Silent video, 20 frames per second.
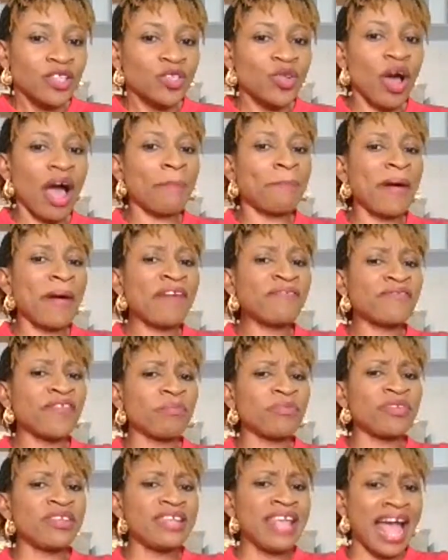So apart
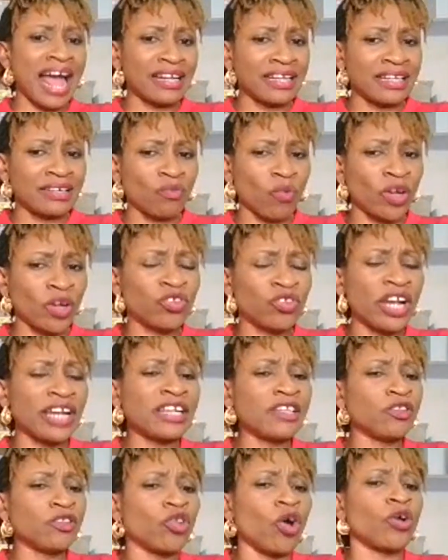from yelling, what
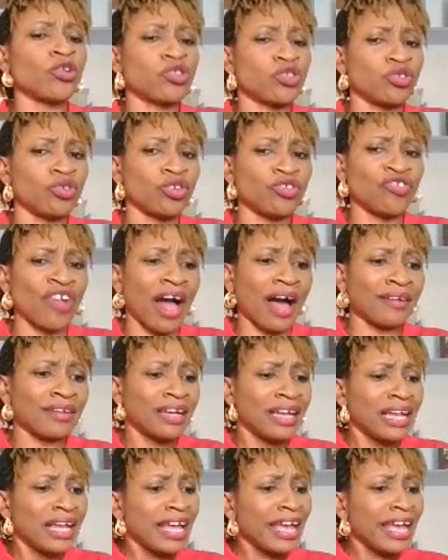yelling does to your child,